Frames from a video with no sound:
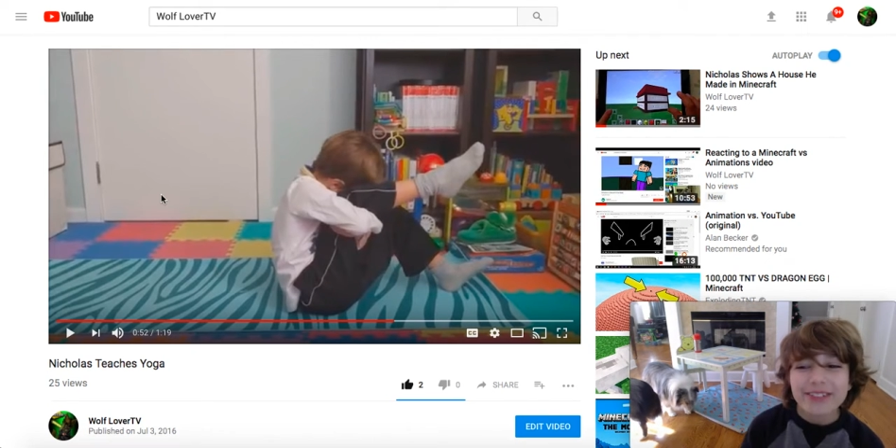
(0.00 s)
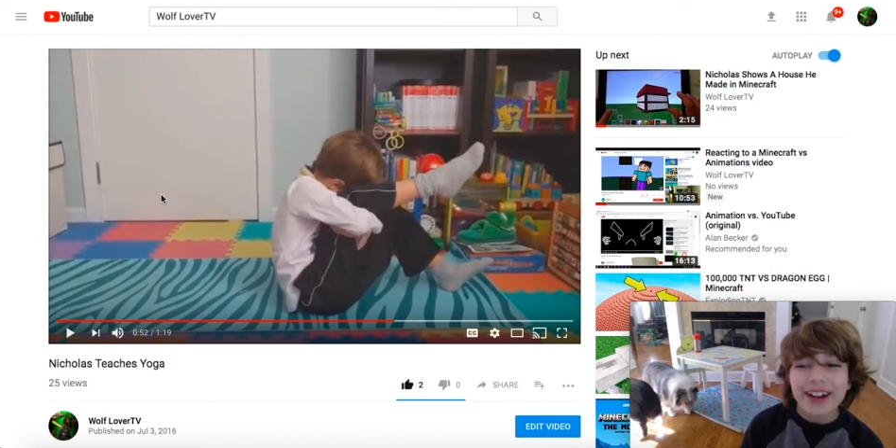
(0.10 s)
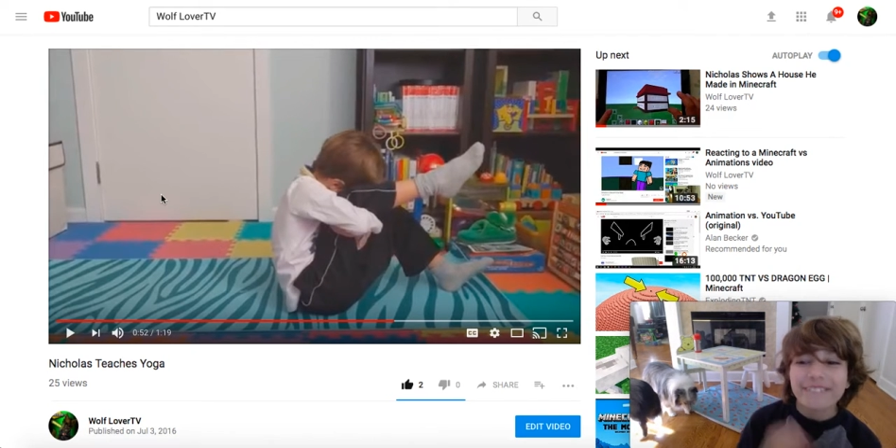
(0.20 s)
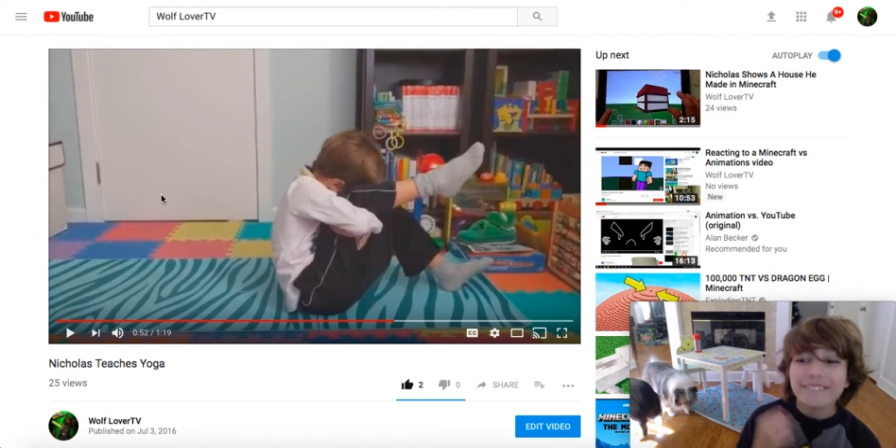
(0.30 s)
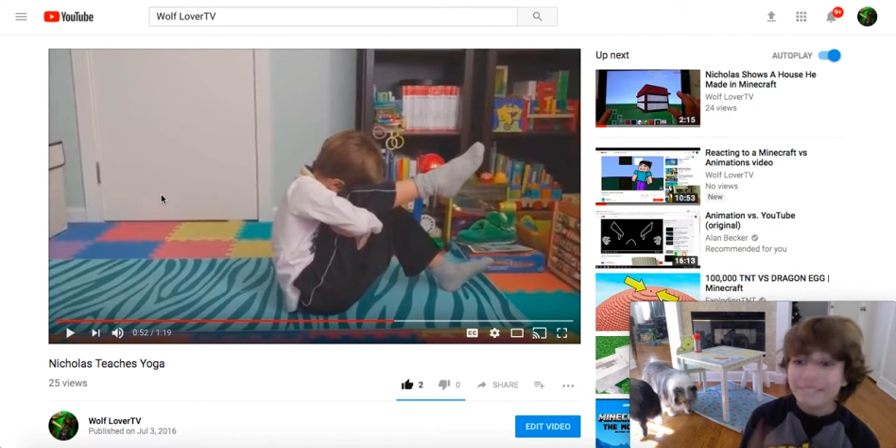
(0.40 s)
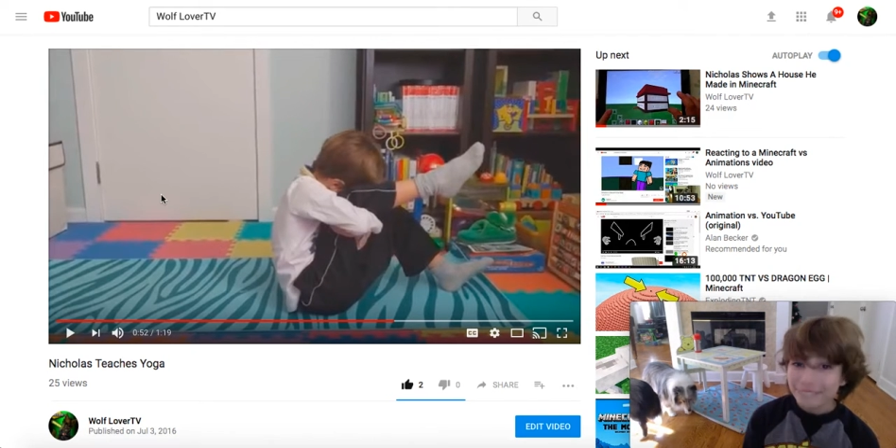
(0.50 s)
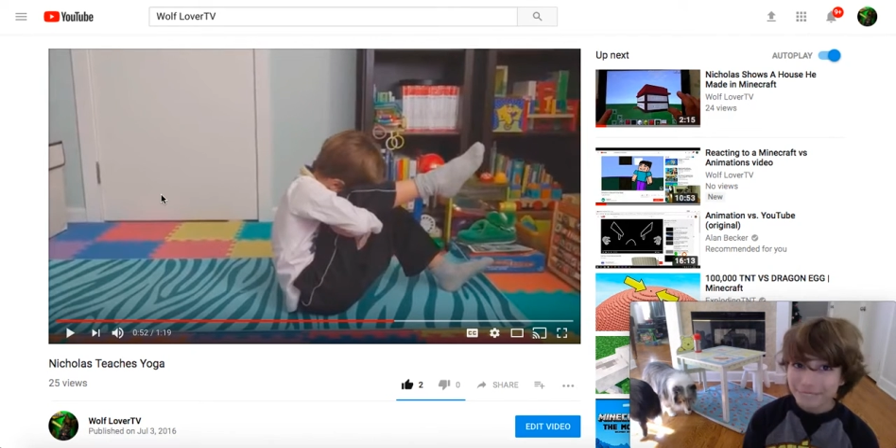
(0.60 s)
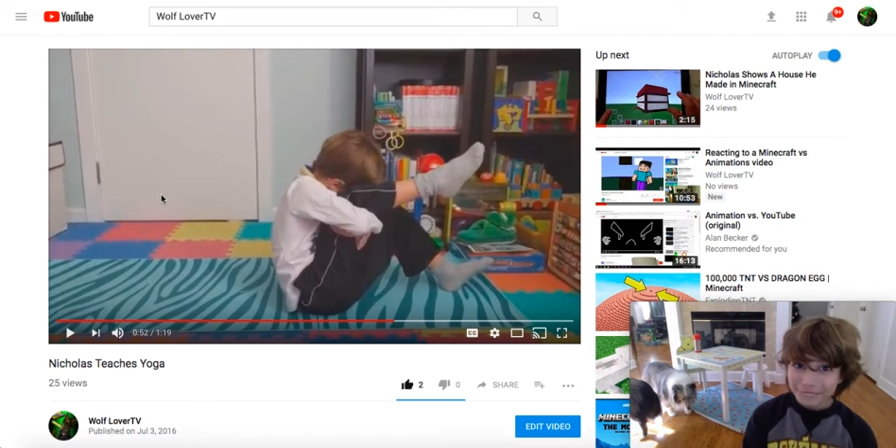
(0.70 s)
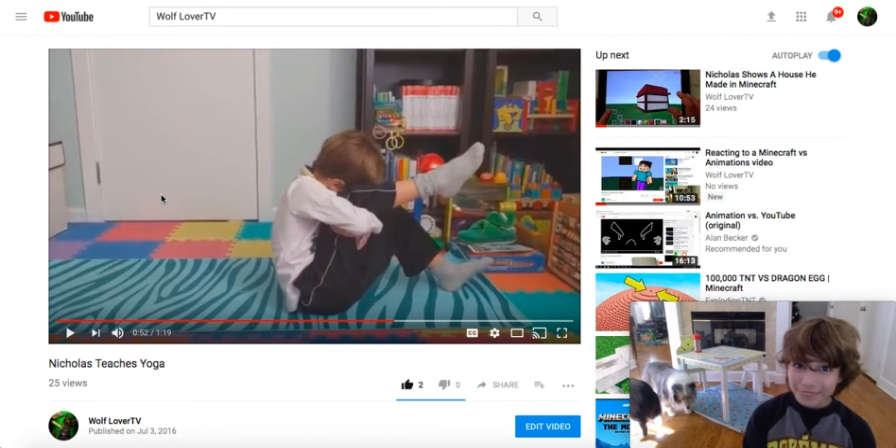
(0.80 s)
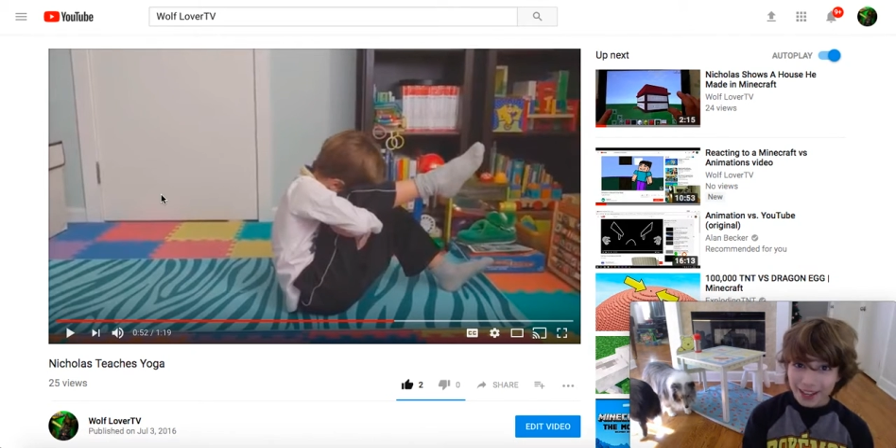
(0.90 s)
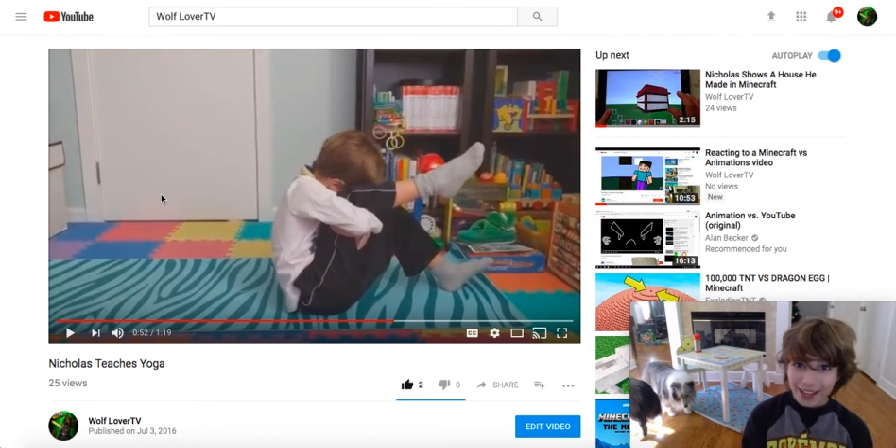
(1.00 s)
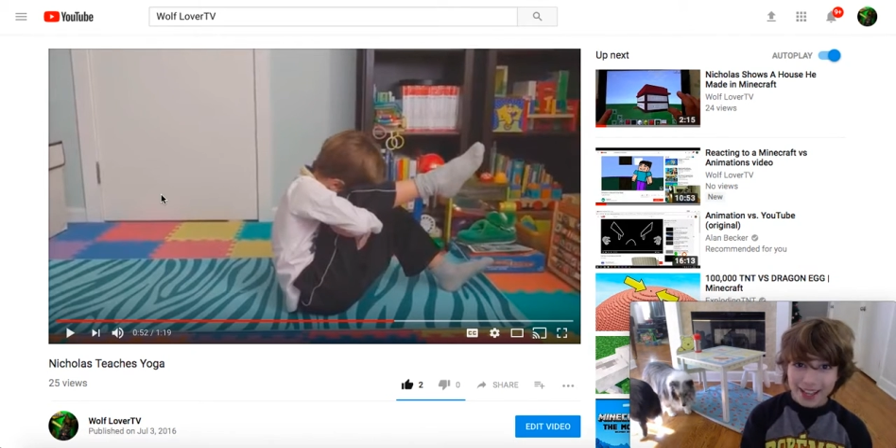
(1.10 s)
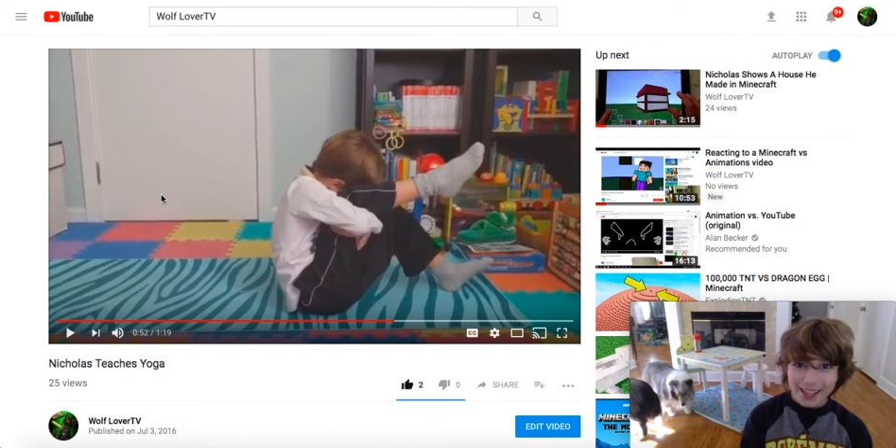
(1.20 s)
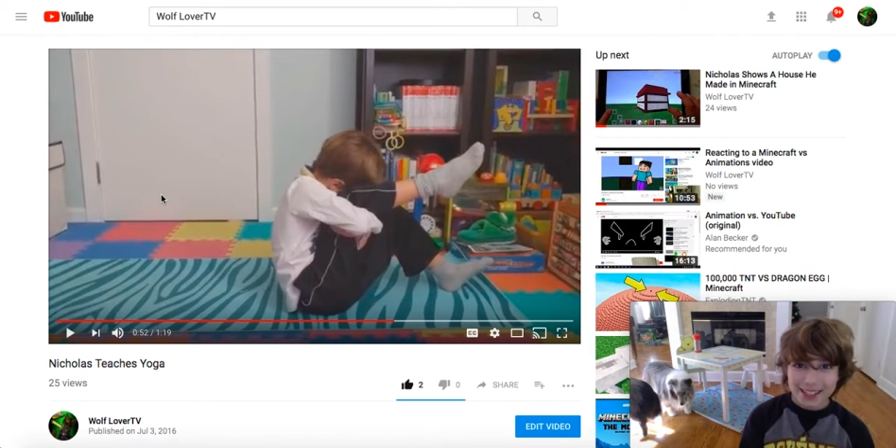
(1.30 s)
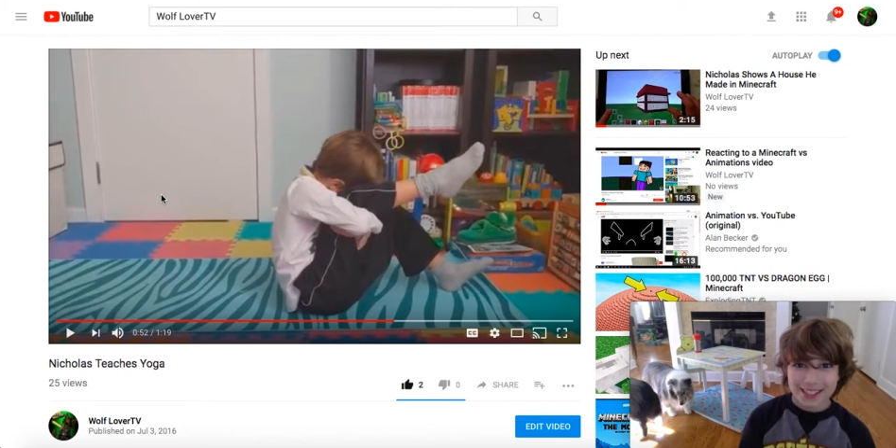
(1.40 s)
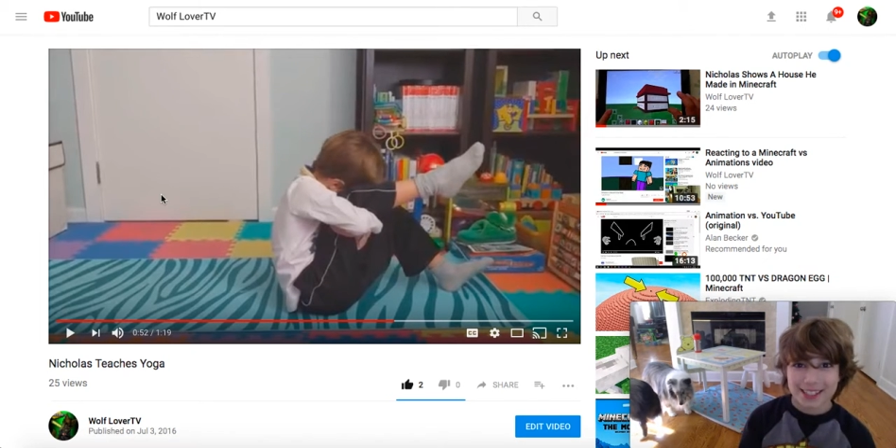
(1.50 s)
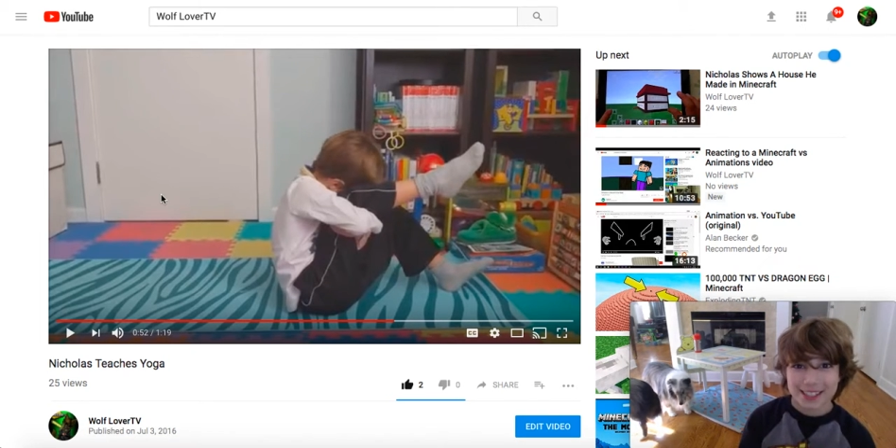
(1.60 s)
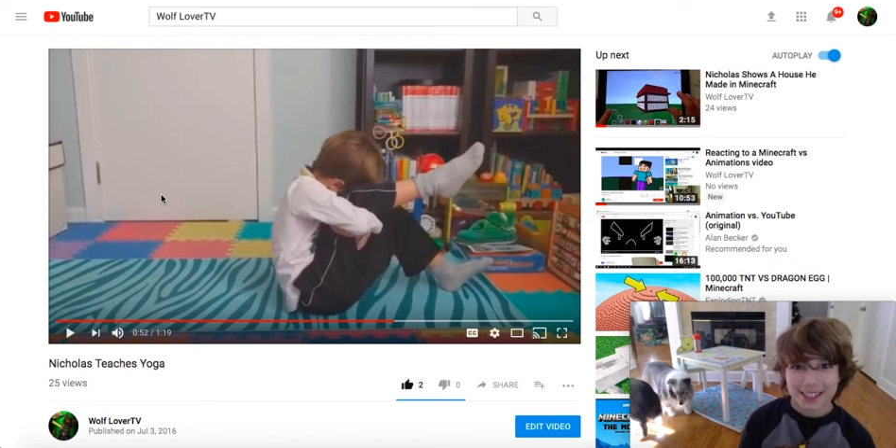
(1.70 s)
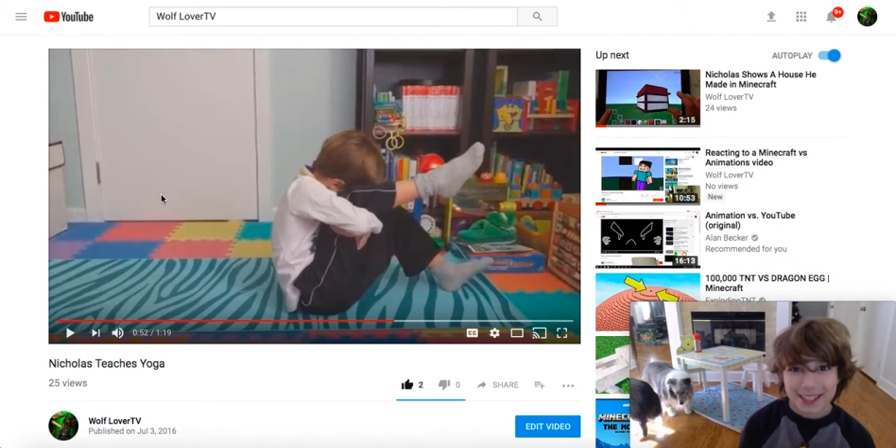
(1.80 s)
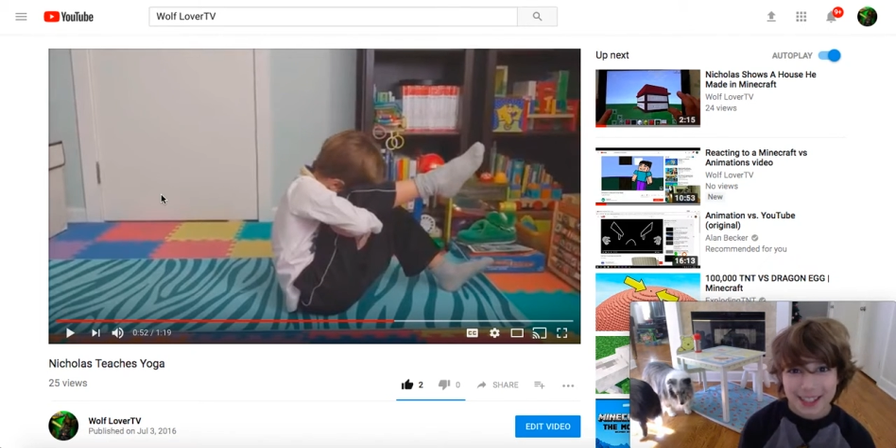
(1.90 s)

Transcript: my face.